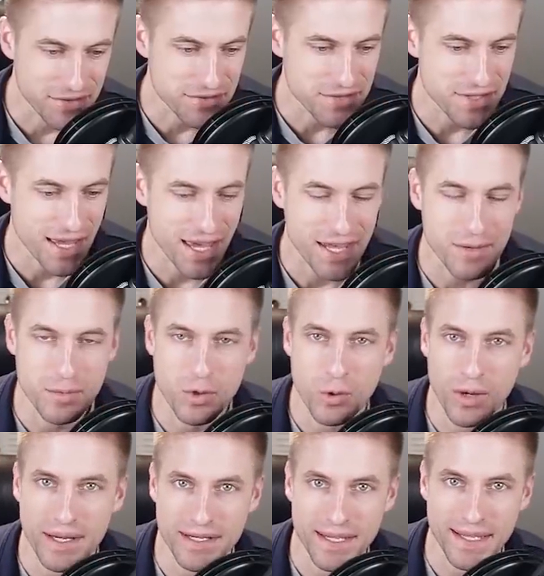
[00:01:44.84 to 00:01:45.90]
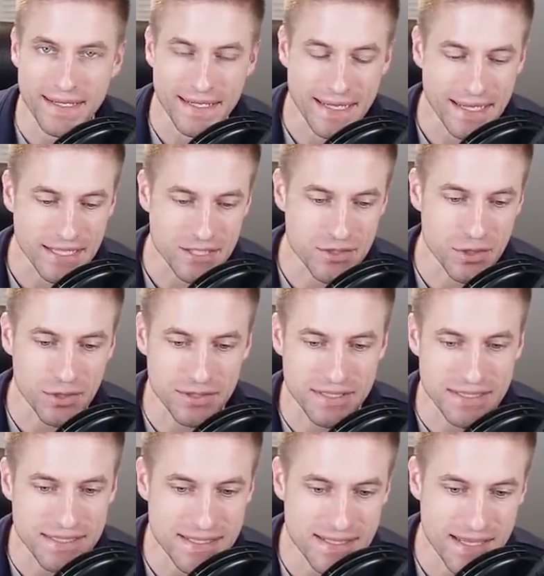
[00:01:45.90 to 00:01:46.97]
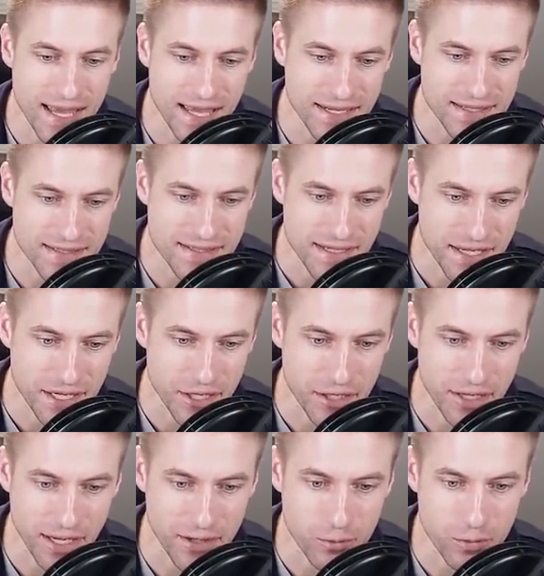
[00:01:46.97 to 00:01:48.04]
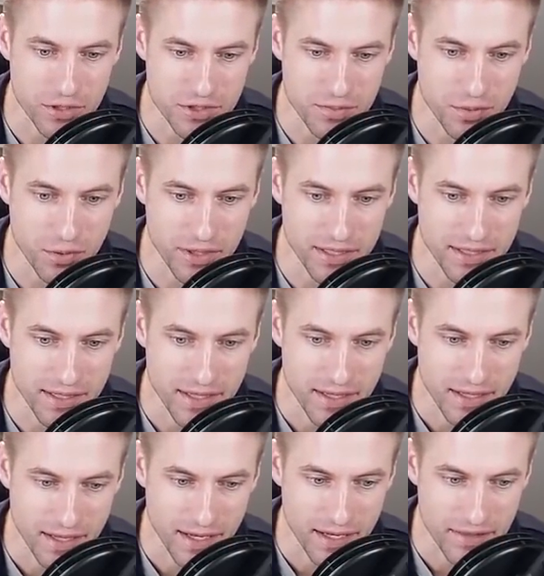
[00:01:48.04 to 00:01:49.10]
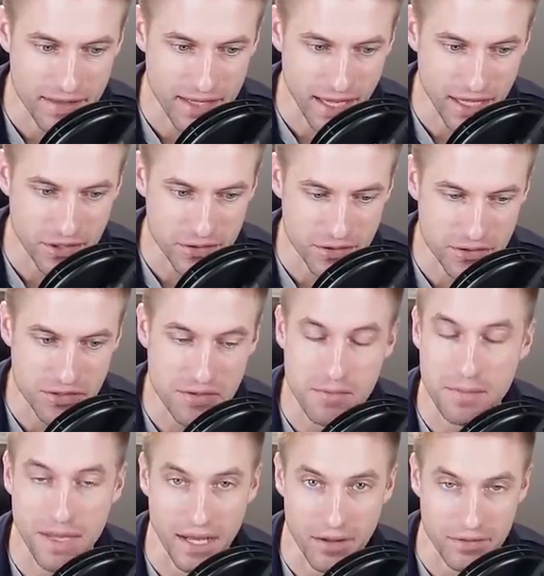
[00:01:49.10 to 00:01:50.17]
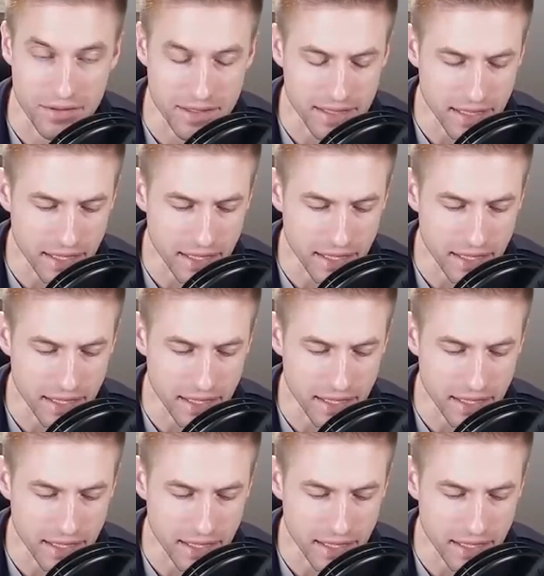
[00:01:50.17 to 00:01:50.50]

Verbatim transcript: gives Adam quite an exalted status here, at which point uh, the angels bow the